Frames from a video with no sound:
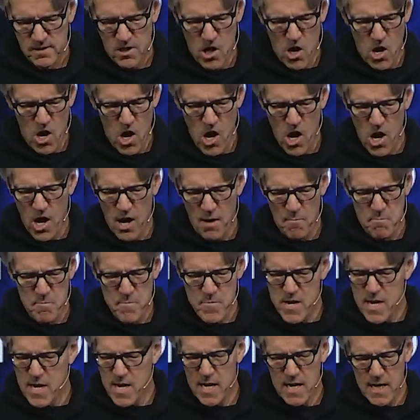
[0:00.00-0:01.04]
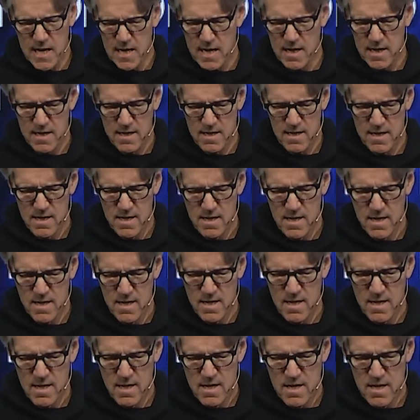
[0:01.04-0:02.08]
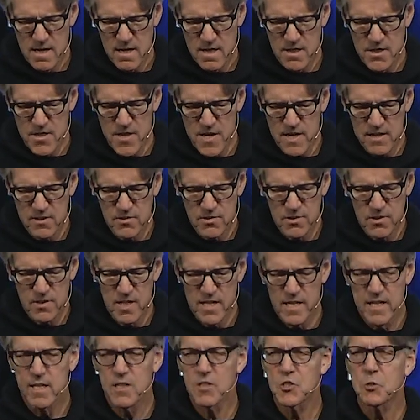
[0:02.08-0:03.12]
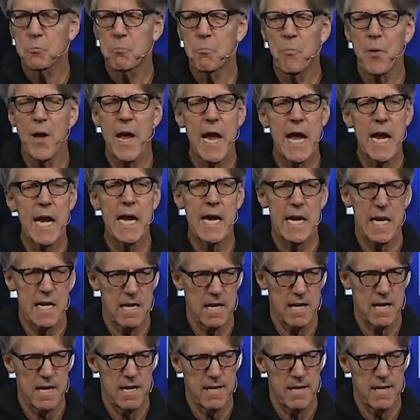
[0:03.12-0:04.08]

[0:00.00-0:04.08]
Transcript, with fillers: Ah me, this is pain."